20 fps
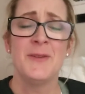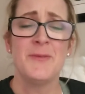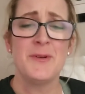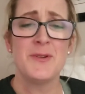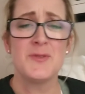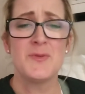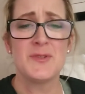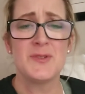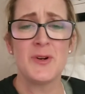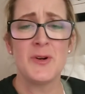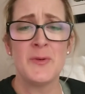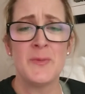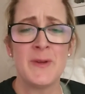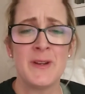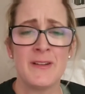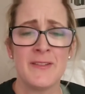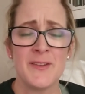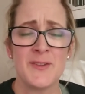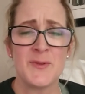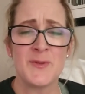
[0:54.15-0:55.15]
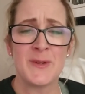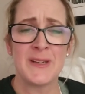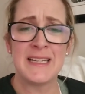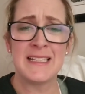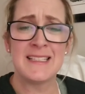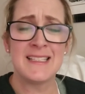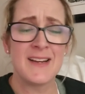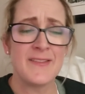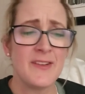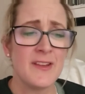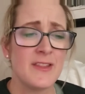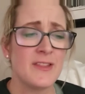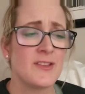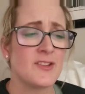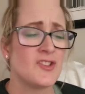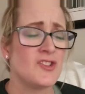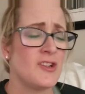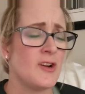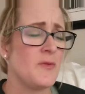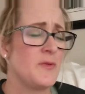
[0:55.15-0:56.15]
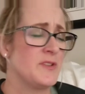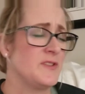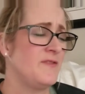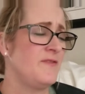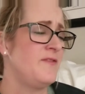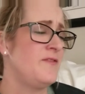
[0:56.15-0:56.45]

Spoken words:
We were supposed to open on the 27th. The show was